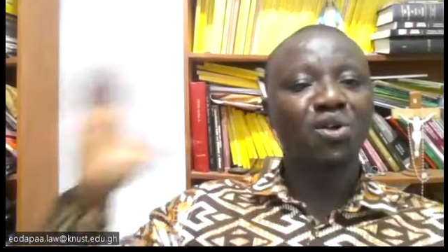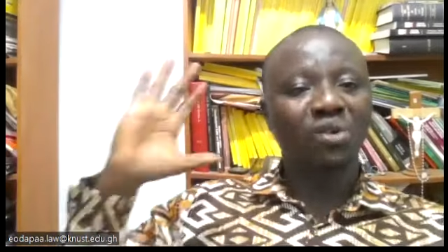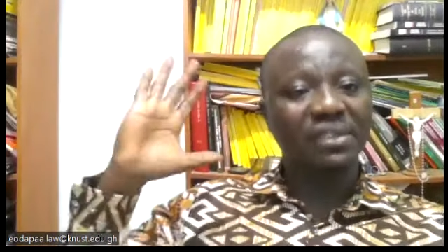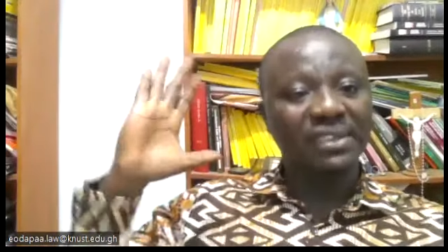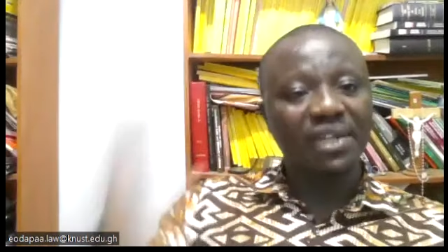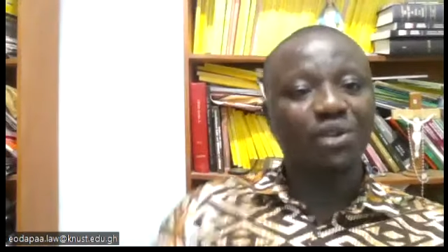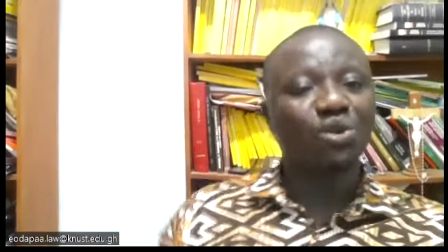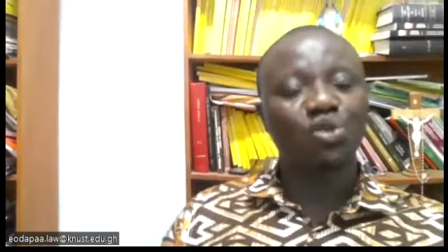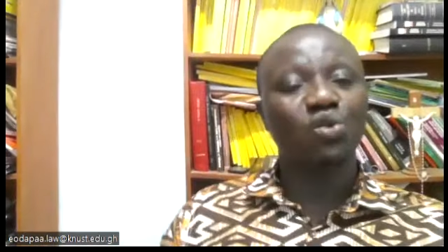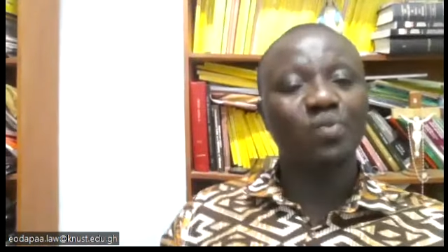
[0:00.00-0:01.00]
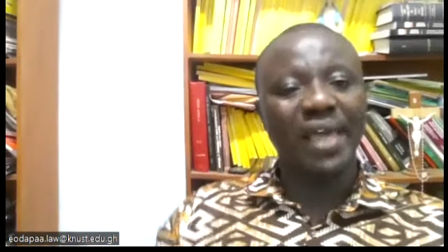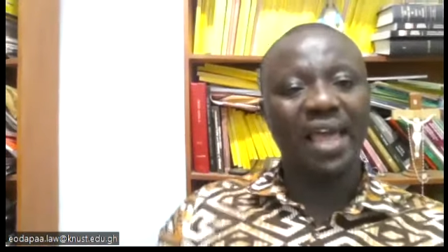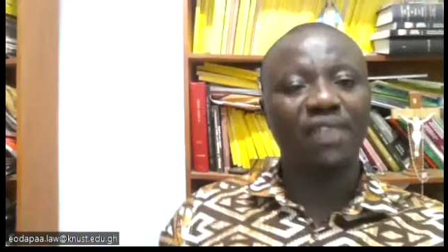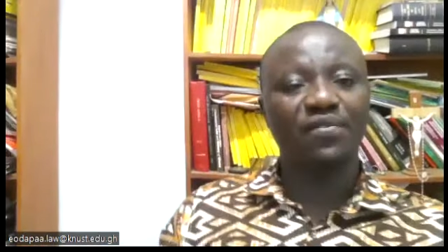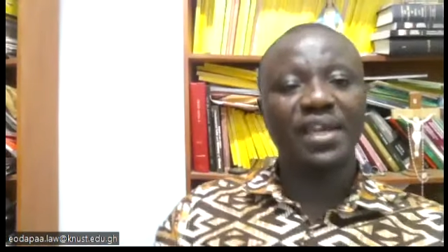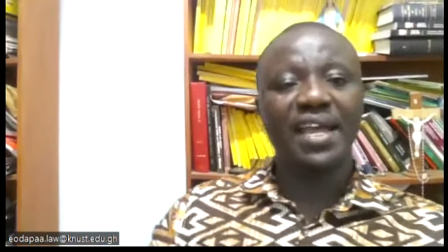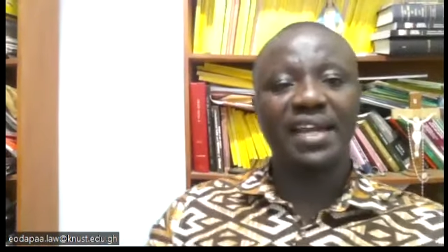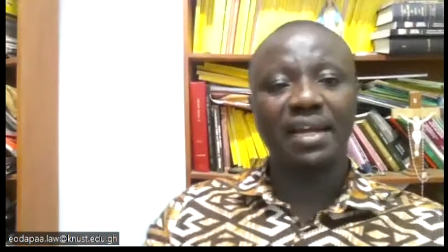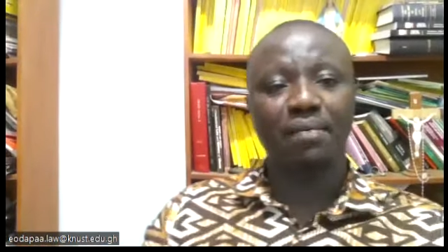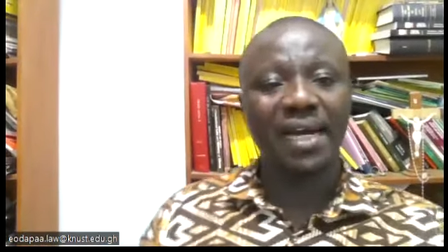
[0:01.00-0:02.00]
continues to behave
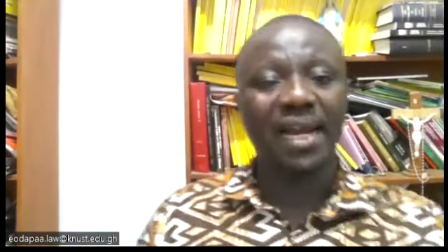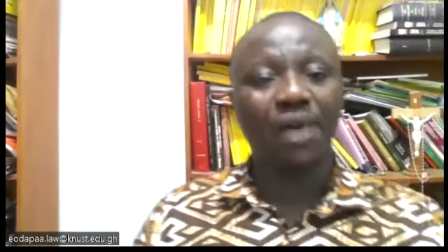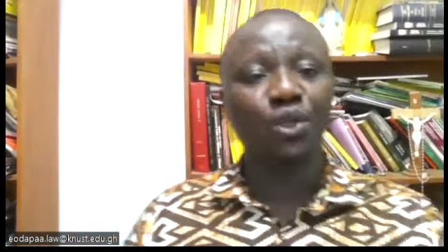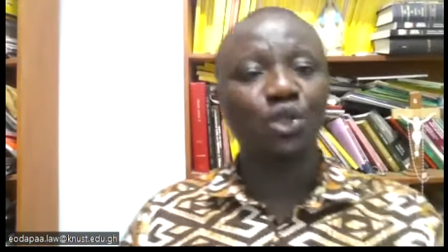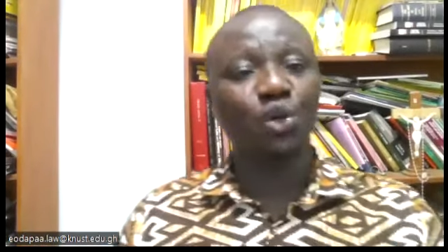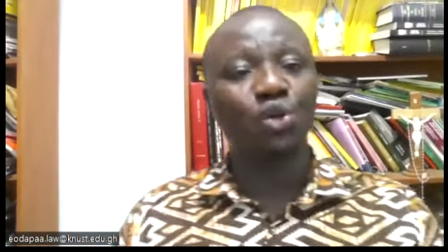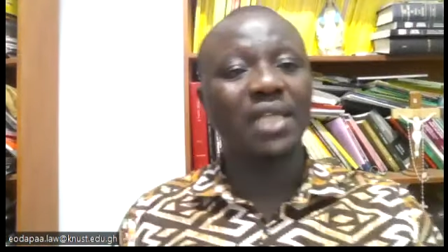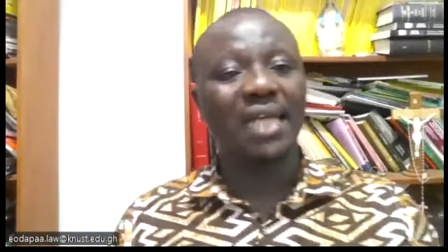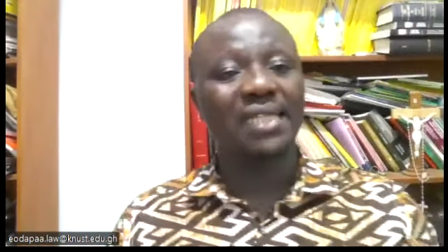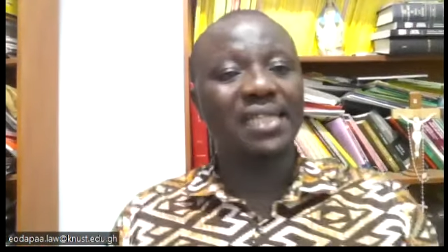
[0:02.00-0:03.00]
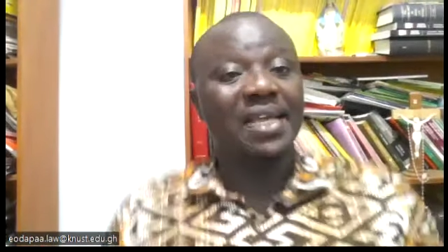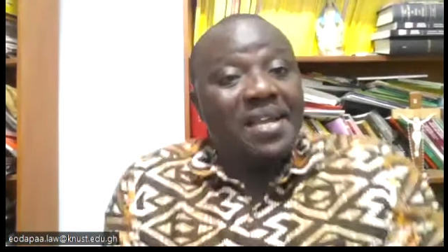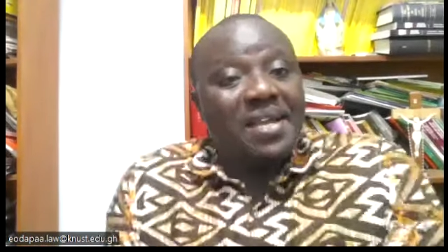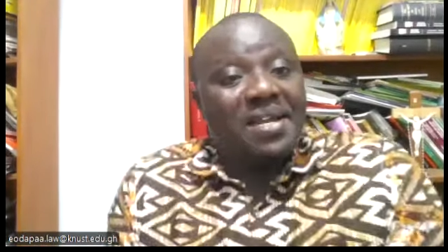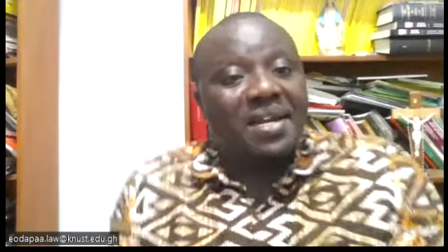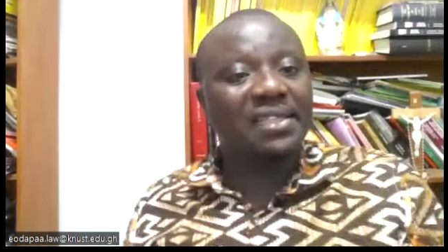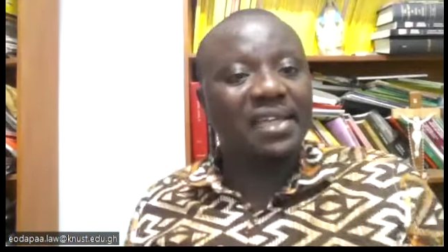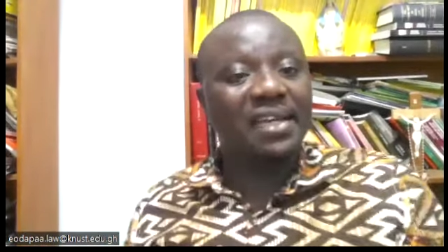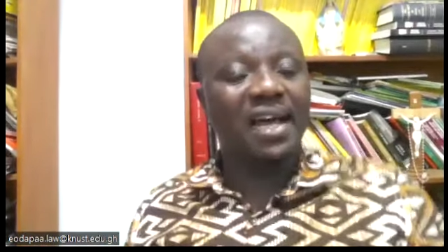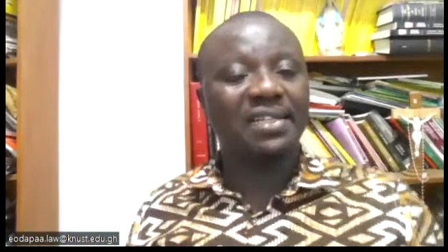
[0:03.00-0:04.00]
in a manner which shows that
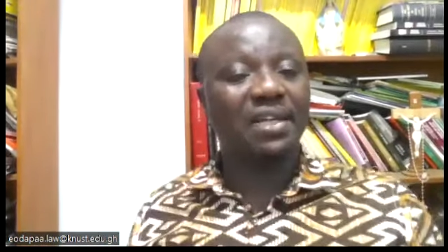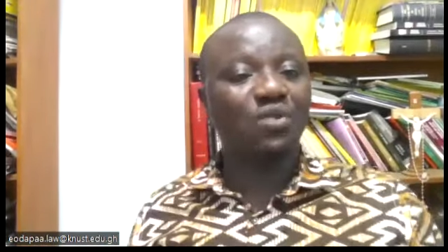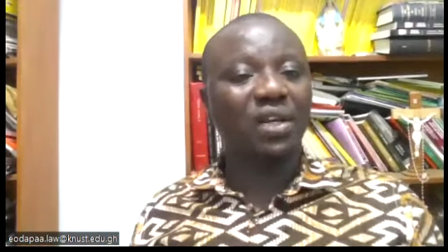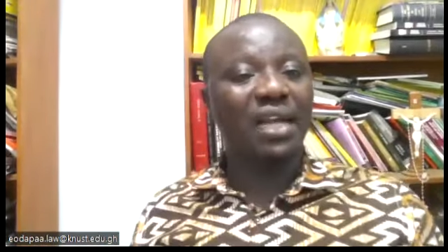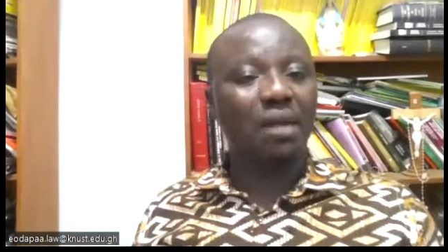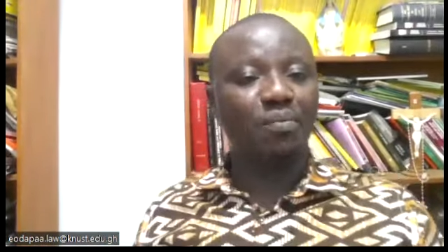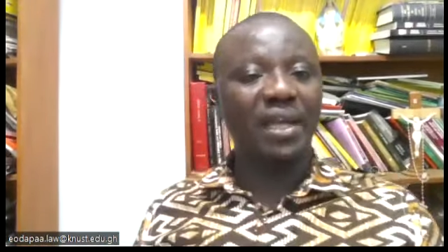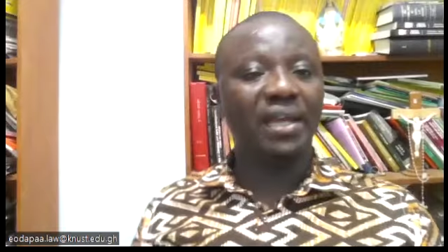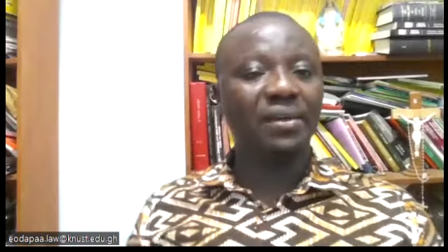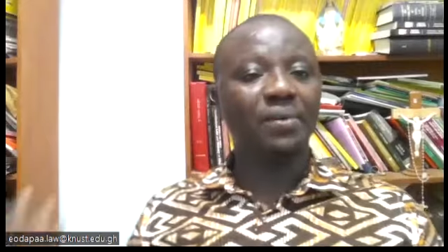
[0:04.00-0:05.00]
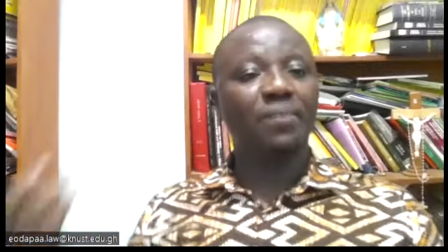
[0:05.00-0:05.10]
nothing has actually happened,